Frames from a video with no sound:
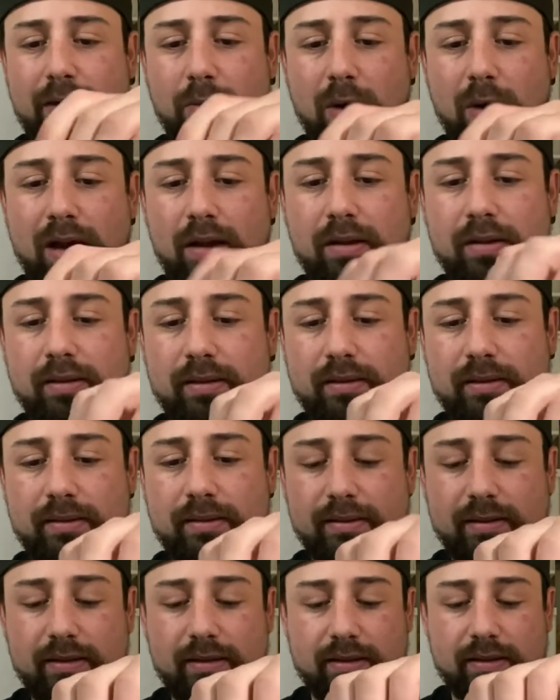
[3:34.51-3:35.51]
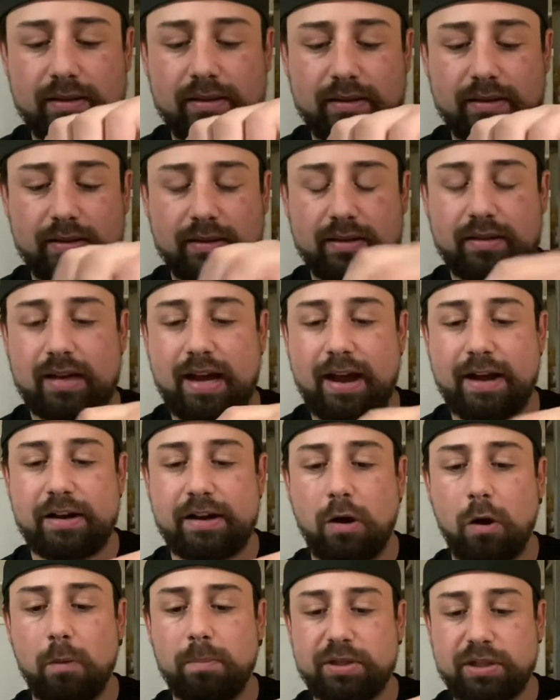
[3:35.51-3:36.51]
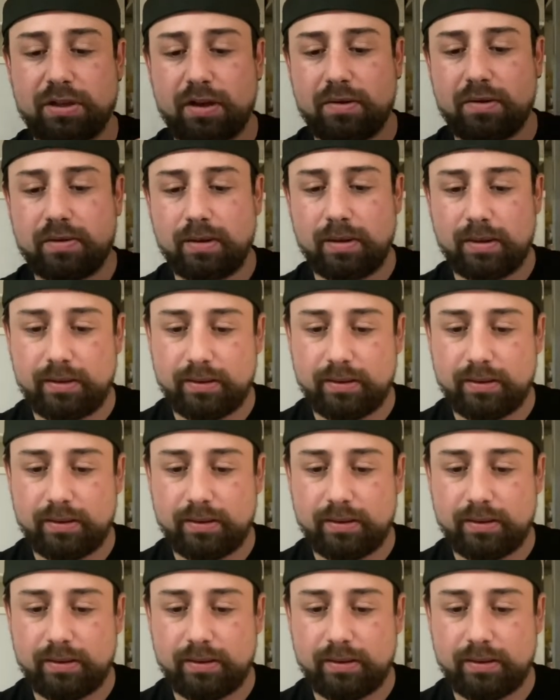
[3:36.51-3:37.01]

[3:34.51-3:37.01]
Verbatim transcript: well. I'd hope so.